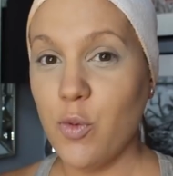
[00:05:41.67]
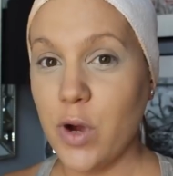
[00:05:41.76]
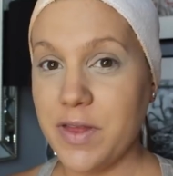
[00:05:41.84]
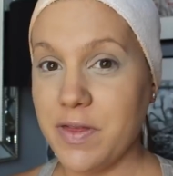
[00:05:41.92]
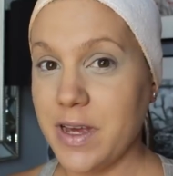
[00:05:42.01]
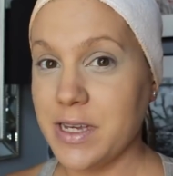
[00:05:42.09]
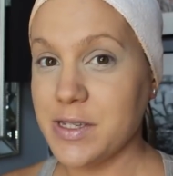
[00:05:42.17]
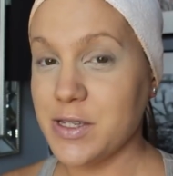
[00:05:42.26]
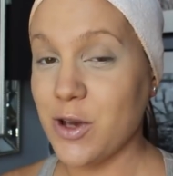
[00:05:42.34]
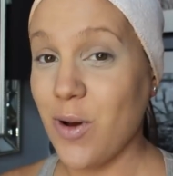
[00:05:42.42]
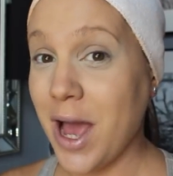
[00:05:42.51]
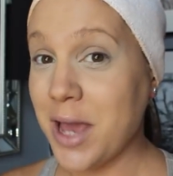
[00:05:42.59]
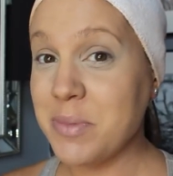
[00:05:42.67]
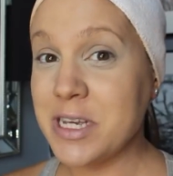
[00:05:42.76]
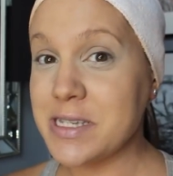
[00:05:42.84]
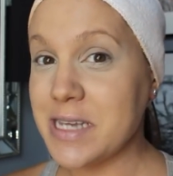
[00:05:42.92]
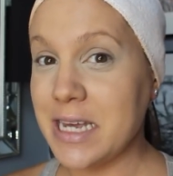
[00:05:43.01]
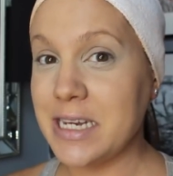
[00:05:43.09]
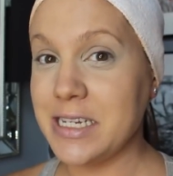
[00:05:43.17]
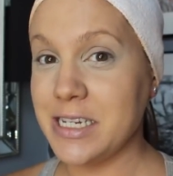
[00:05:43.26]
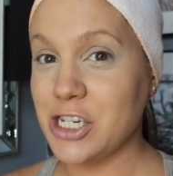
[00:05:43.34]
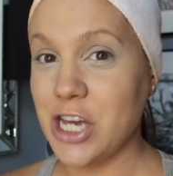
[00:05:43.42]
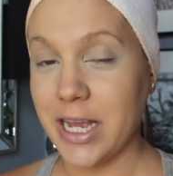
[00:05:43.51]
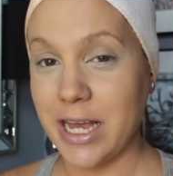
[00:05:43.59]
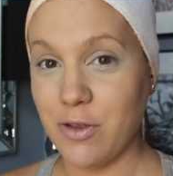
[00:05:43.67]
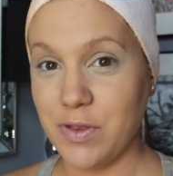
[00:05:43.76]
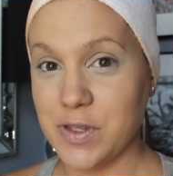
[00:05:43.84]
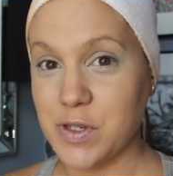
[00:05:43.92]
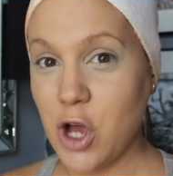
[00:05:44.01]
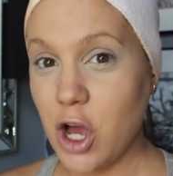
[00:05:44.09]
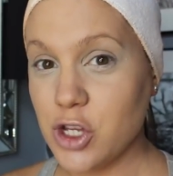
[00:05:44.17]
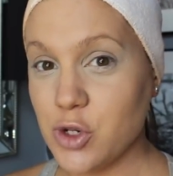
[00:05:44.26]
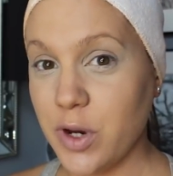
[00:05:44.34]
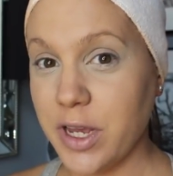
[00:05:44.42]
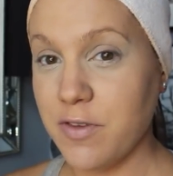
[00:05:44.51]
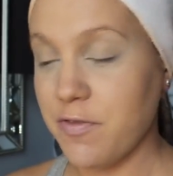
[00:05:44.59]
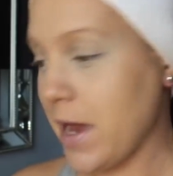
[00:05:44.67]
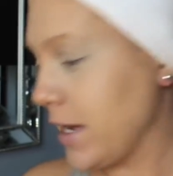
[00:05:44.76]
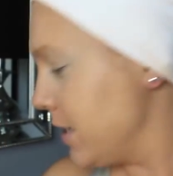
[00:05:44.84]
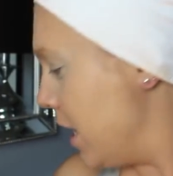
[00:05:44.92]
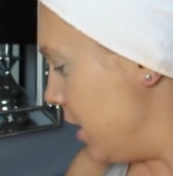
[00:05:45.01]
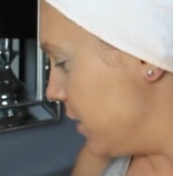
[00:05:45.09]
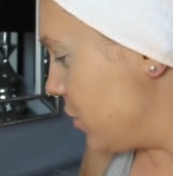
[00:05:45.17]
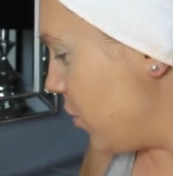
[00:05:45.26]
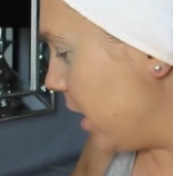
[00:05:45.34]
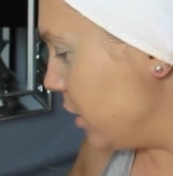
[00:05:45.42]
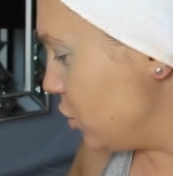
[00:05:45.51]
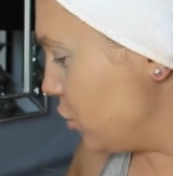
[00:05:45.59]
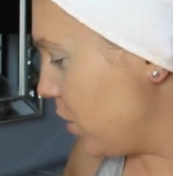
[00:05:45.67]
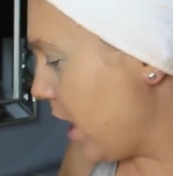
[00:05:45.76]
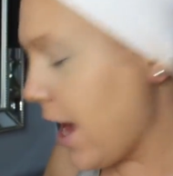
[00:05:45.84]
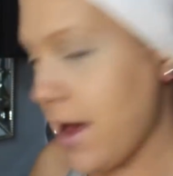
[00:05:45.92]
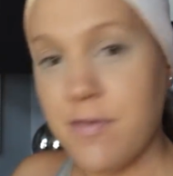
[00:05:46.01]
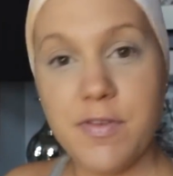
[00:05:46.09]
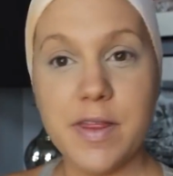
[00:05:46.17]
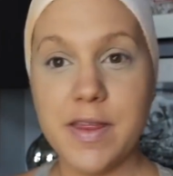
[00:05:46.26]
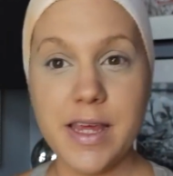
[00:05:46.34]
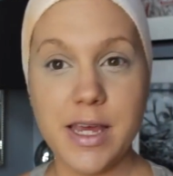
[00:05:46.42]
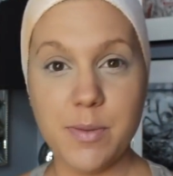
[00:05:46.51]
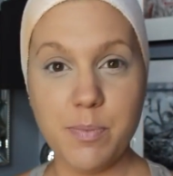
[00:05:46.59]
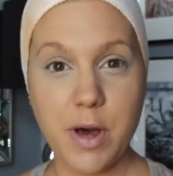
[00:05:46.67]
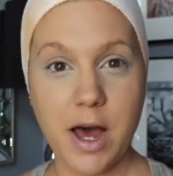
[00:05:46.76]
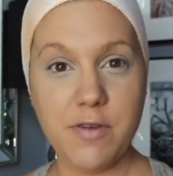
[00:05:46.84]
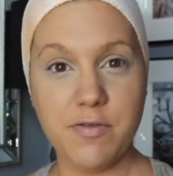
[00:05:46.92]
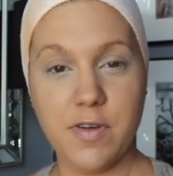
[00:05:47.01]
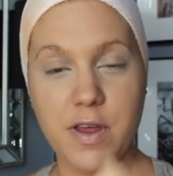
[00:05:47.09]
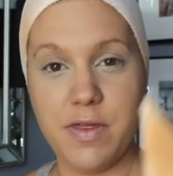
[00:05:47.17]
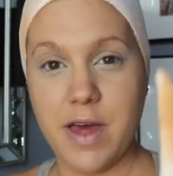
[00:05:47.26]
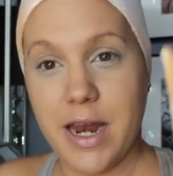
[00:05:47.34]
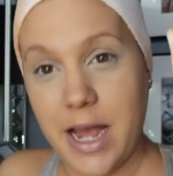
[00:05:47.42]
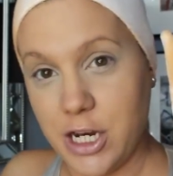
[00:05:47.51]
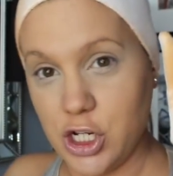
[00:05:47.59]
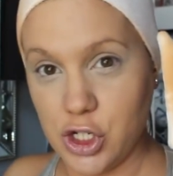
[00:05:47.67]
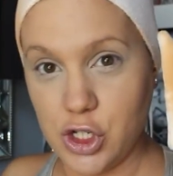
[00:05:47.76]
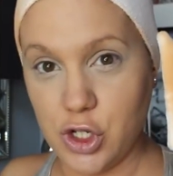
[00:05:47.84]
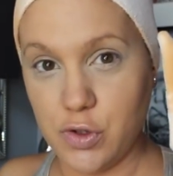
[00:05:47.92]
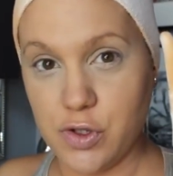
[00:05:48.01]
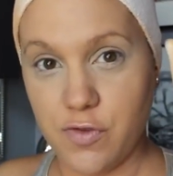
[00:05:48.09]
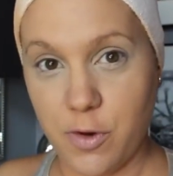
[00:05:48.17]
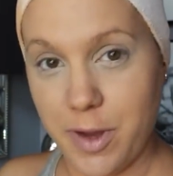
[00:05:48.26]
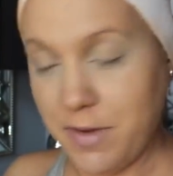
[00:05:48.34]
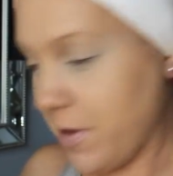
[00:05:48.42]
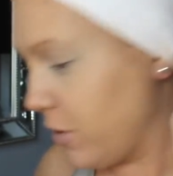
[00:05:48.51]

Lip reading: with this. So I am excited to check out this contouring effect. So I do have the puff that I just used for my